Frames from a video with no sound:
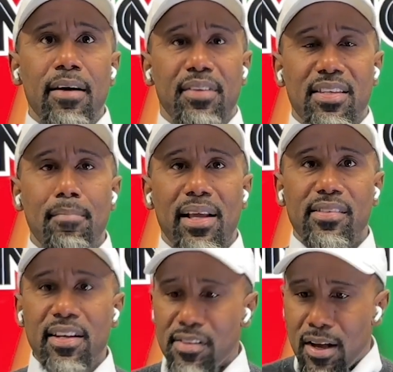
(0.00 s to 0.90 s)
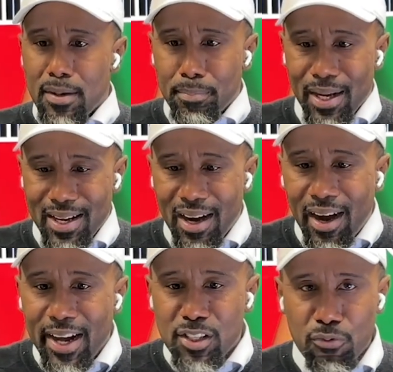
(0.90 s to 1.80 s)
Does that make sense? But
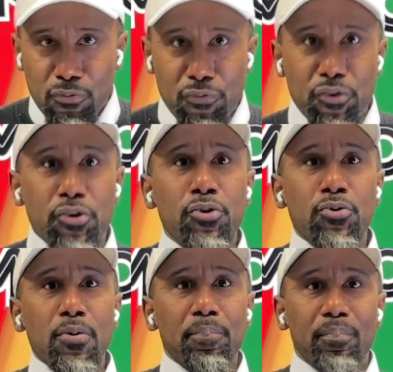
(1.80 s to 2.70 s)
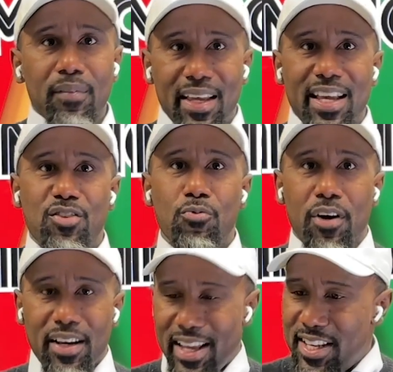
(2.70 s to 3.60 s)
God's view is
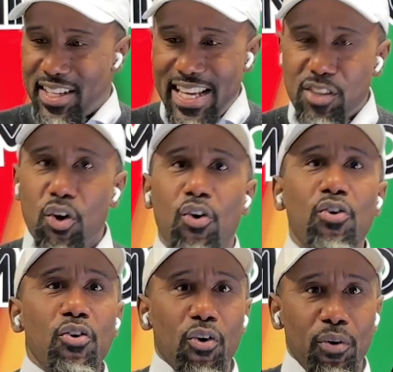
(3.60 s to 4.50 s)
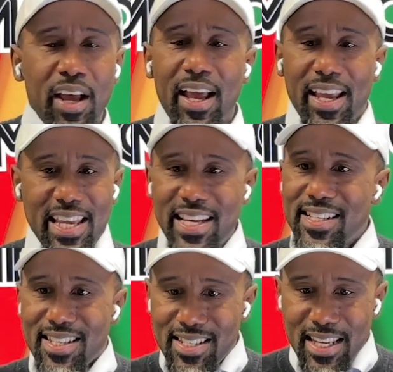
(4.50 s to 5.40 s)
what? Is eternal. He
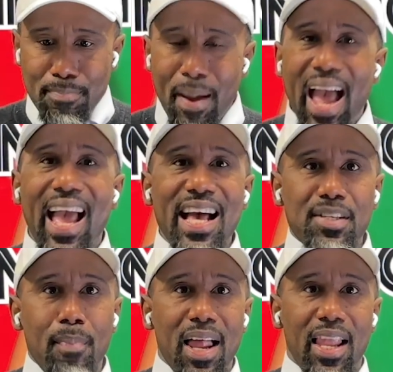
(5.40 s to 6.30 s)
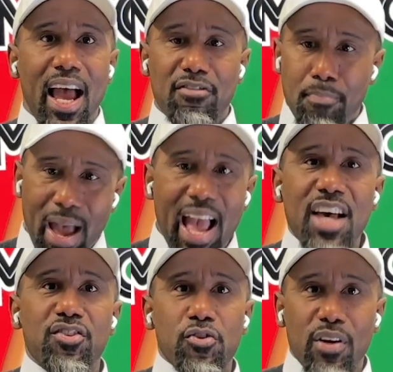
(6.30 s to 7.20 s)
can see past my life,
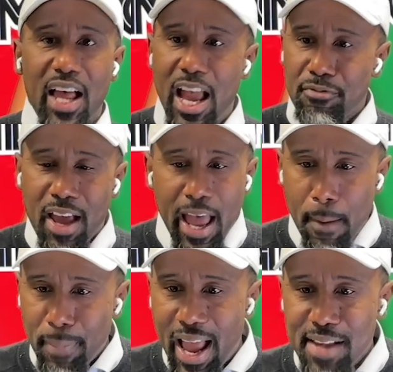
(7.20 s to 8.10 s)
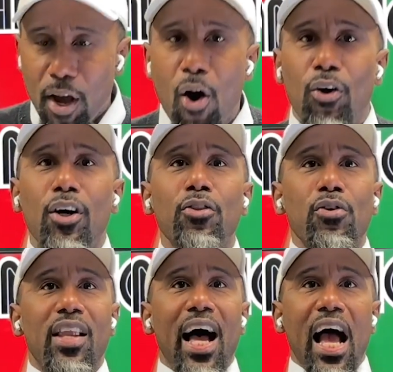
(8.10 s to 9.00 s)
past your life, and past all
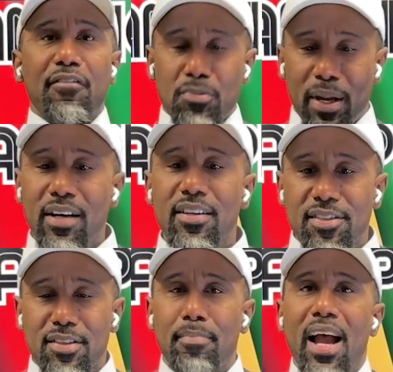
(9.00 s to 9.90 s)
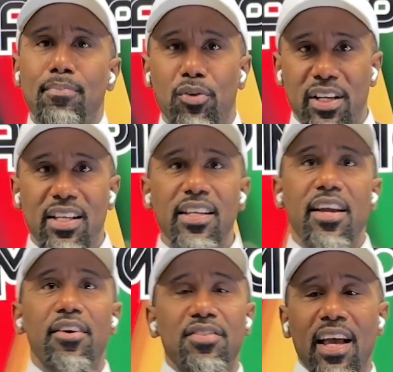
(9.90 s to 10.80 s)
other lives because the Bible
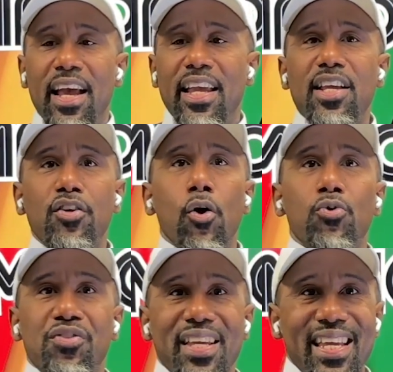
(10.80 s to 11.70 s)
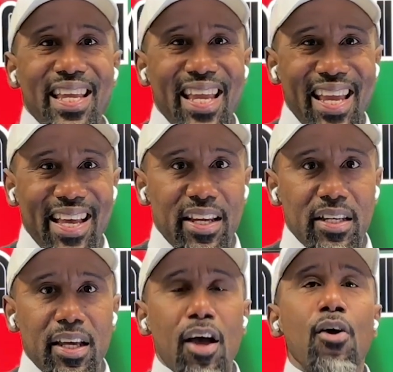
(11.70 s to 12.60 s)
declares he knows the
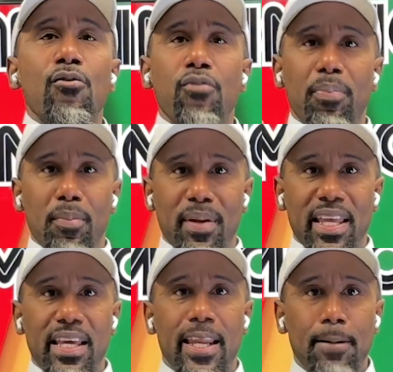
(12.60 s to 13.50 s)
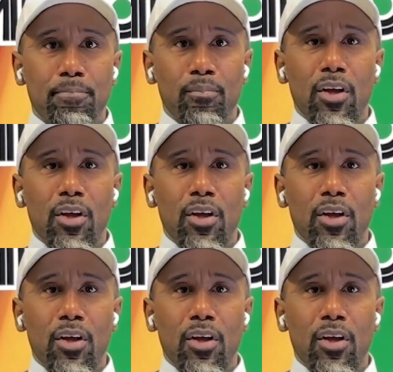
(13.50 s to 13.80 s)
end from the beginning.